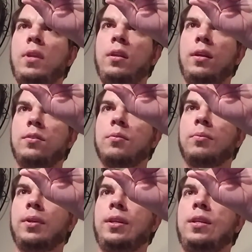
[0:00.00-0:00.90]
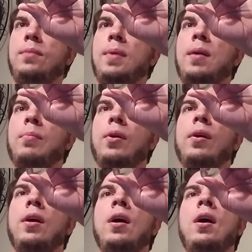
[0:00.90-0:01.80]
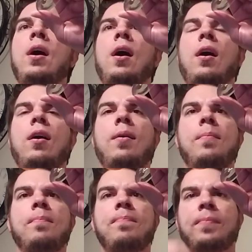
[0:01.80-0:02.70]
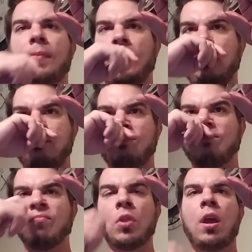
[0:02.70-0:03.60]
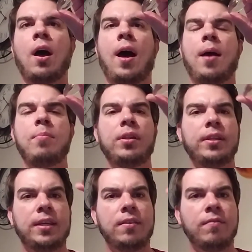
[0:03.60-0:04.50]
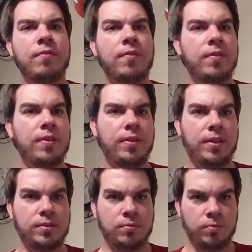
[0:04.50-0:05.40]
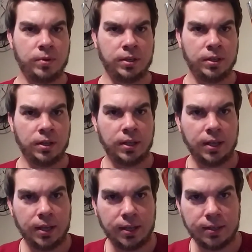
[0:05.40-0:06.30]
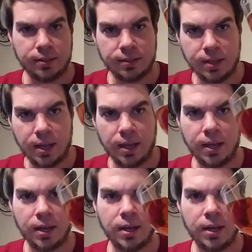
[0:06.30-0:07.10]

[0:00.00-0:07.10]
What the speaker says: That's a really deep amber. I believe this one is a